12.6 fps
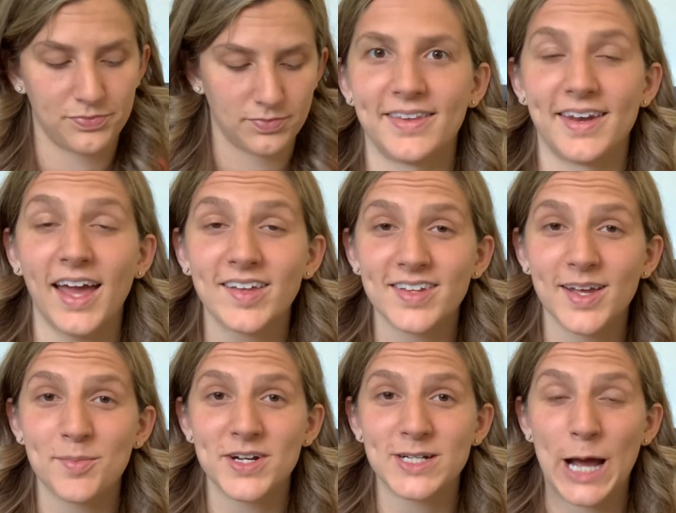The next thing
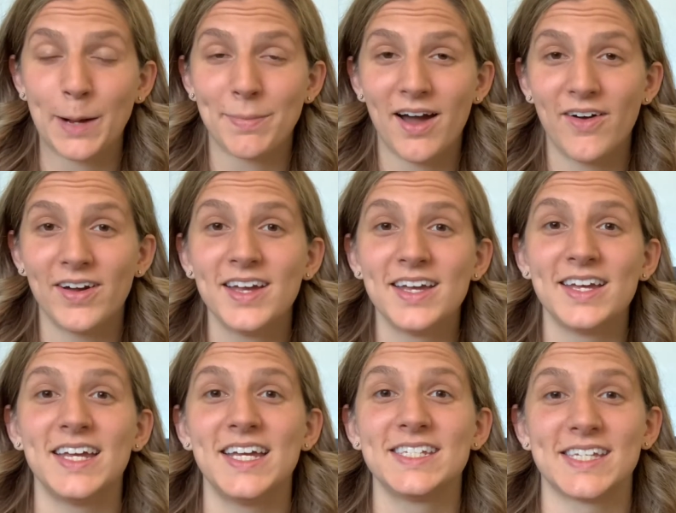I'm going to talk about
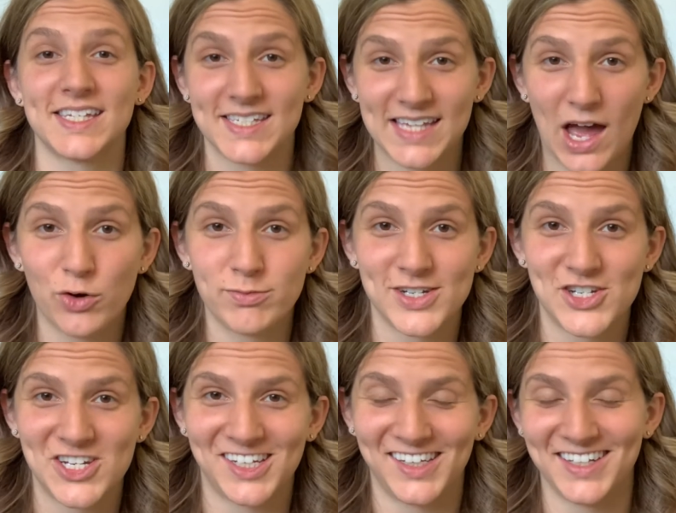is sound
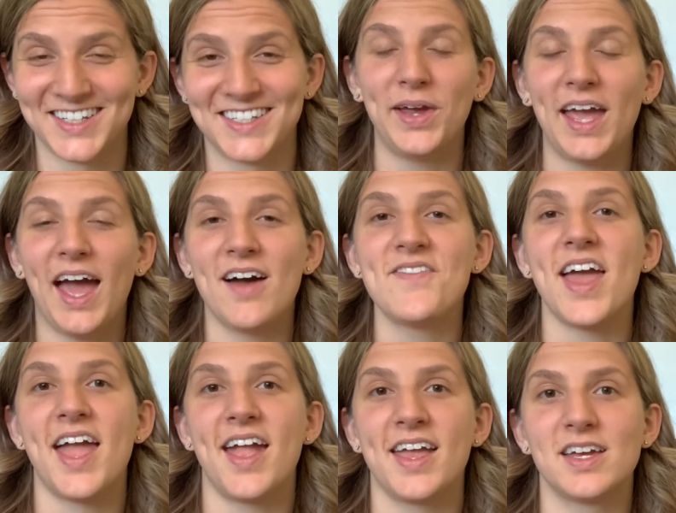machines. We have
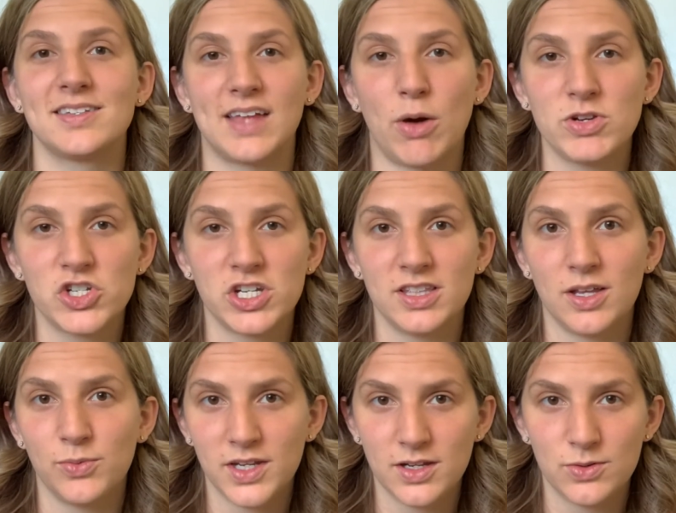a sound machine
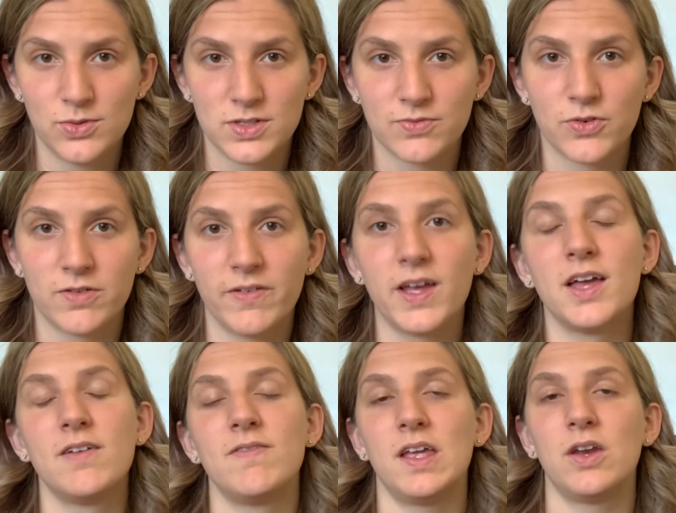that we use for
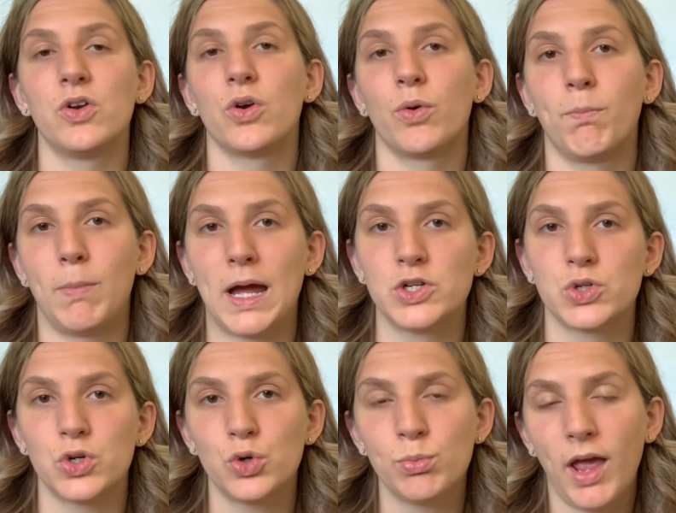Viv in her
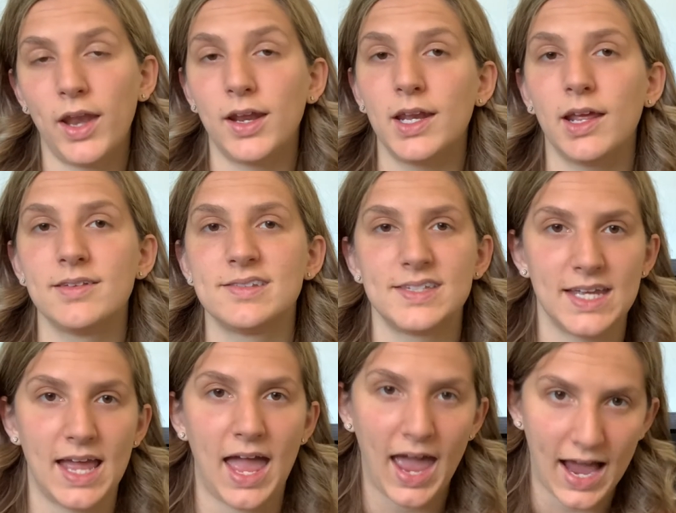bedroom, and it is
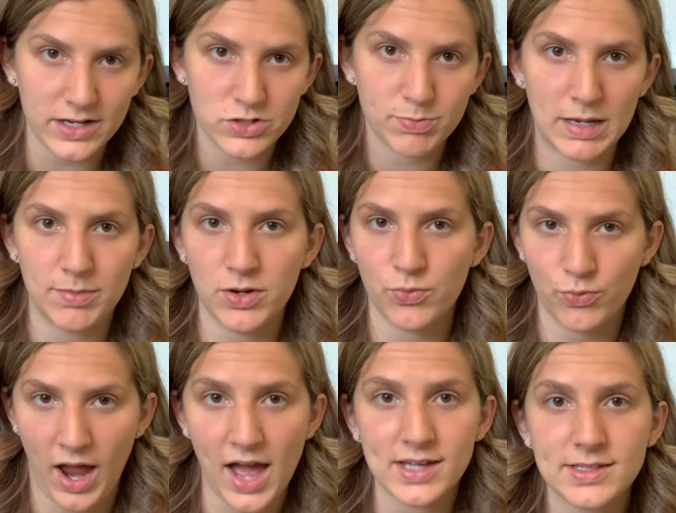the Hatch Baby
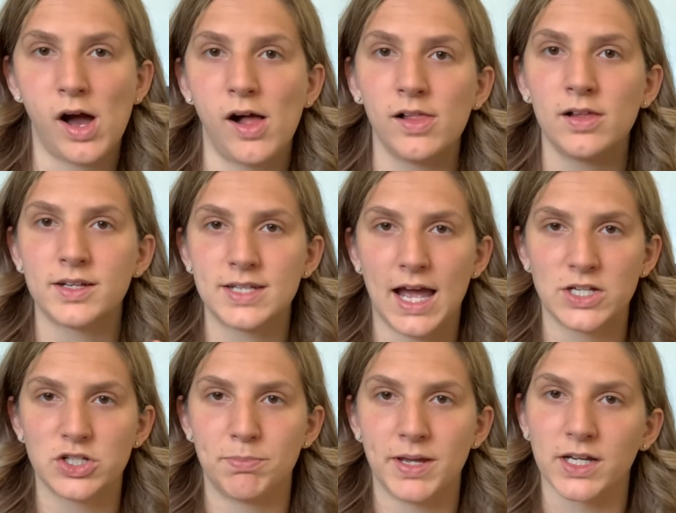Rest. I'll
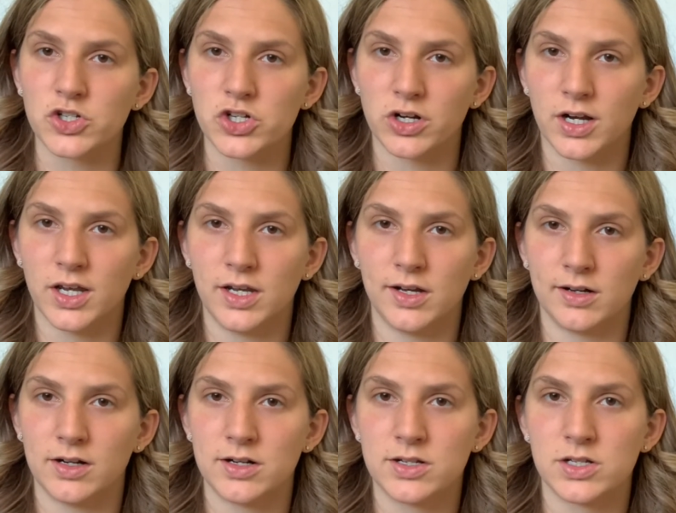attach a picture
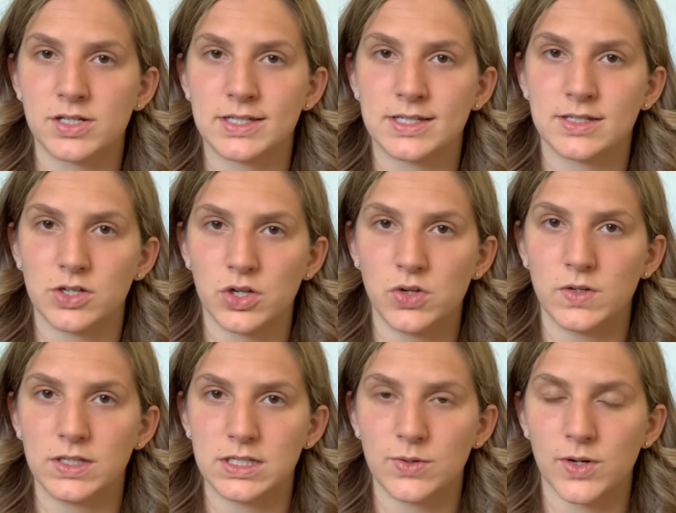here so you
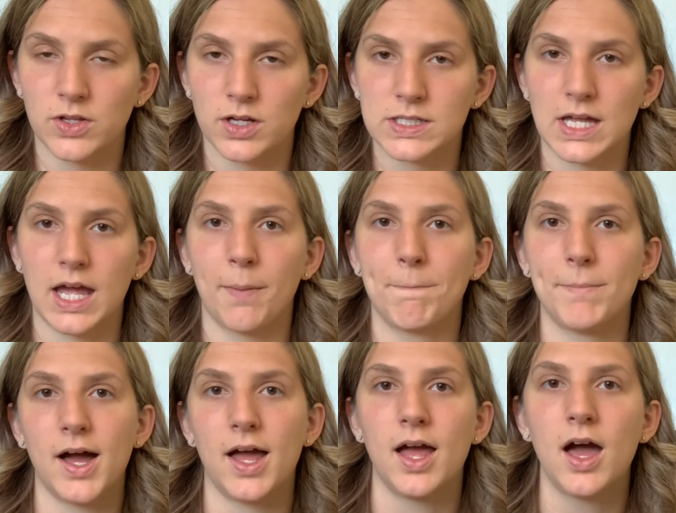can see what it looks like,
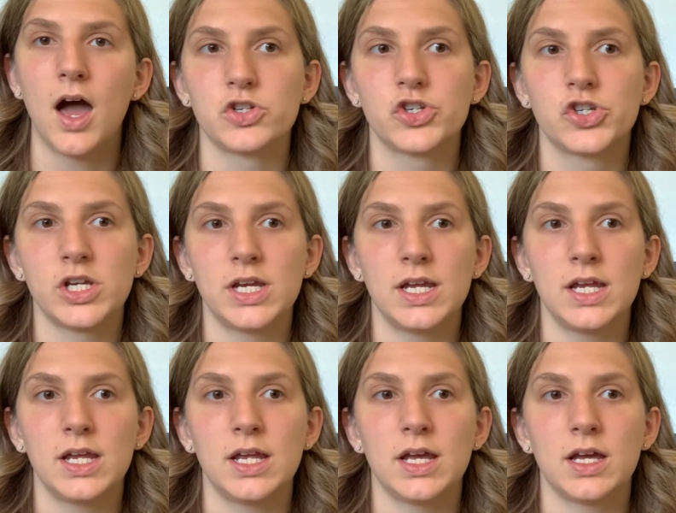but she